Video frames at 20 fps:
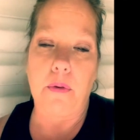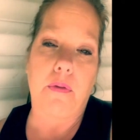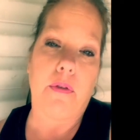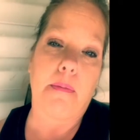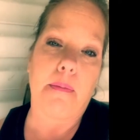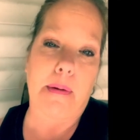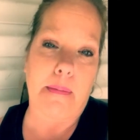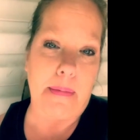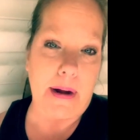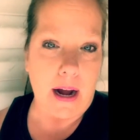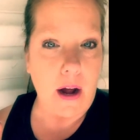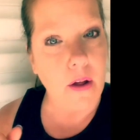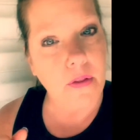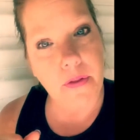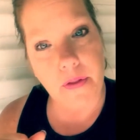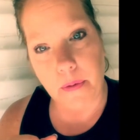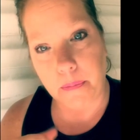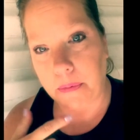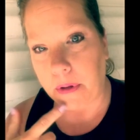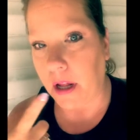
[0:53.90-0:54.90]
of my mouth,
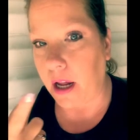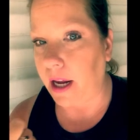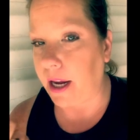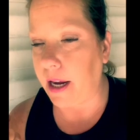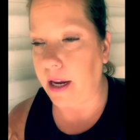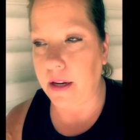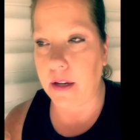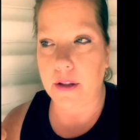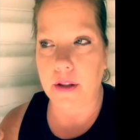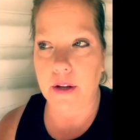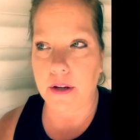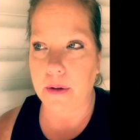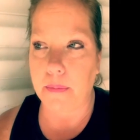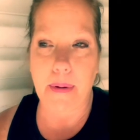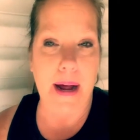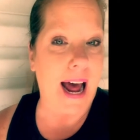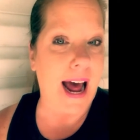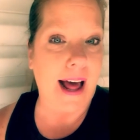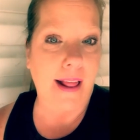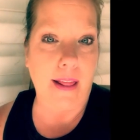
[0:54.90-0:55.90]
the plate, the
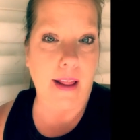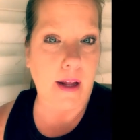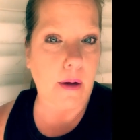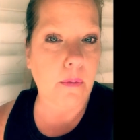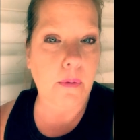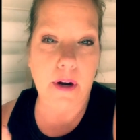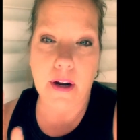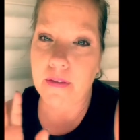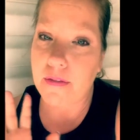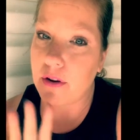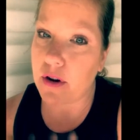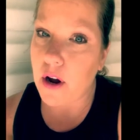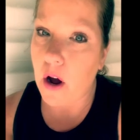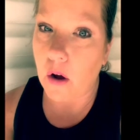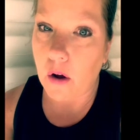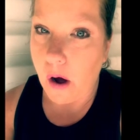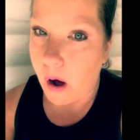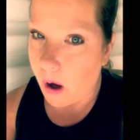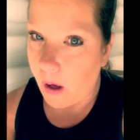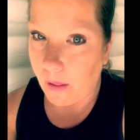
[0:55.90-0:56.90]
palate, whatever
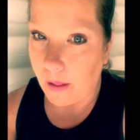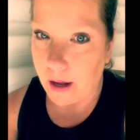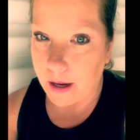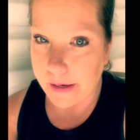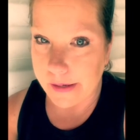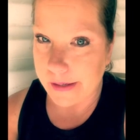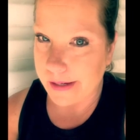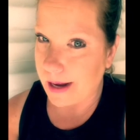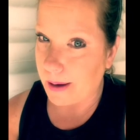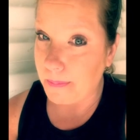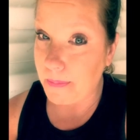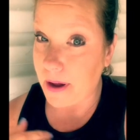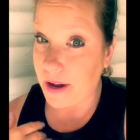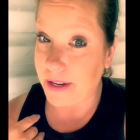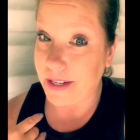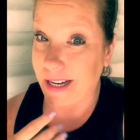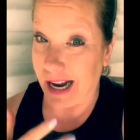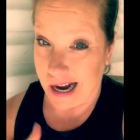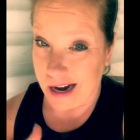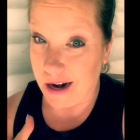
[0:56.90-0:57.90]
y'all call it. See, I'm
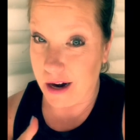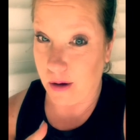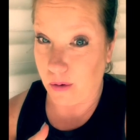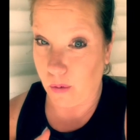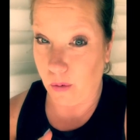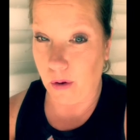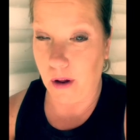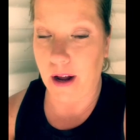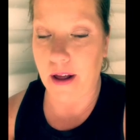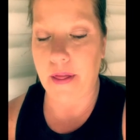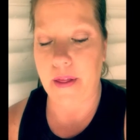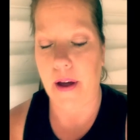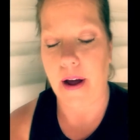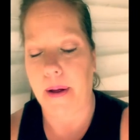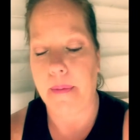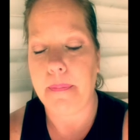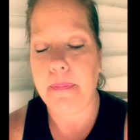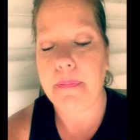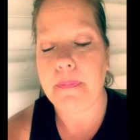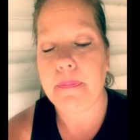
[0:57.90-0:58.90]
not technical like that.